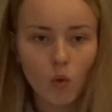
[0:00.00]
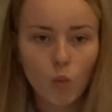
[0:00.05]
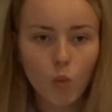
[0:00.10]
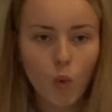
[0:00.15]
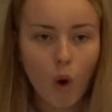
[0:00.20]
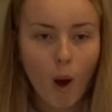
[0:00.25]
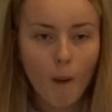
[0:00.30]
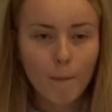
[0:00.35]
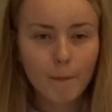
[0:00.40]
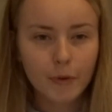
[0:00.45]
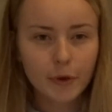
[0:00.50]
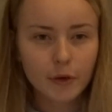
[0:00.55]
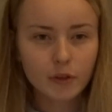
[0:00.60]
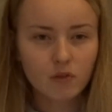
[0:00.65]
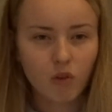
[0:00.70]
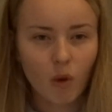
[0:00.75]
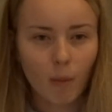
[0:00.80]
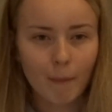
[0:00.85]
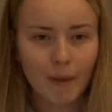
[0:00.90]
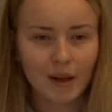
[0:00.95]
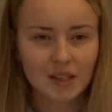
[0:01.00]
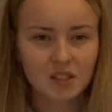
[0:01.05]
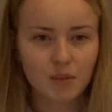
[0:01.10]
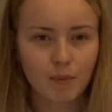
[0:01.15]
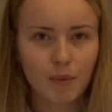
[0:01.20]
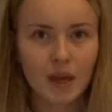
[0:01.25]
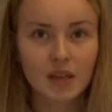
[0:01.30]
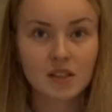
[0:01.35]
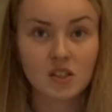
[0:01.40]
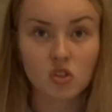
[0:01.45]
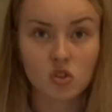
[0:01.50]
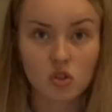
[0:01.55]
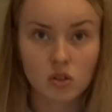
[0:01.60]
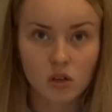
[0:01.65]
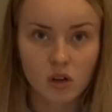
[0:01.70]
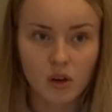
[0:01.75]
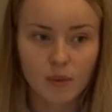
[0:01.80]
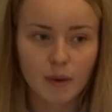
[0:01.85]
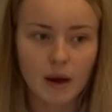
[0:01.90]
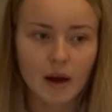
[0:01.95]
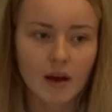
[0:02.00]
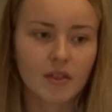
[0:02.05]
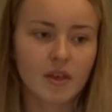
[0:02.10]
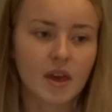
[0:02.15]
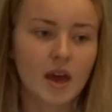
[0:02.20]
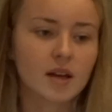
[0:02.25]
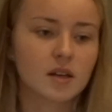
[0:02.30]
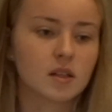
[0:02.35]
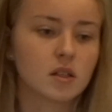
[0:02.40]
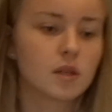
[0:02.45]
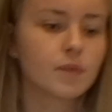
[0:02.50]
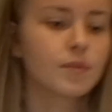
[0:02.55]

what a beautiful masterpiece it's going to come out at the end.